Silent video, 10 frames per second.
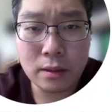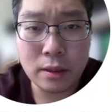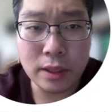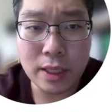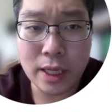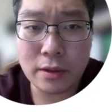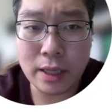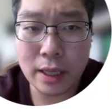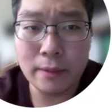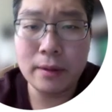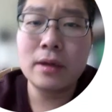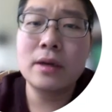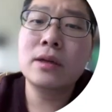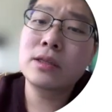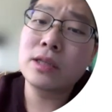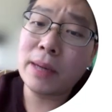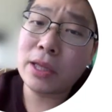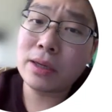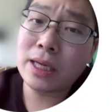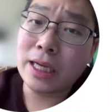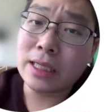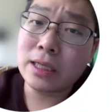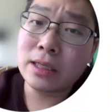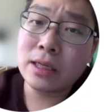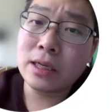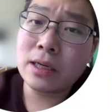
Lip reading: On the other hand, some other cases,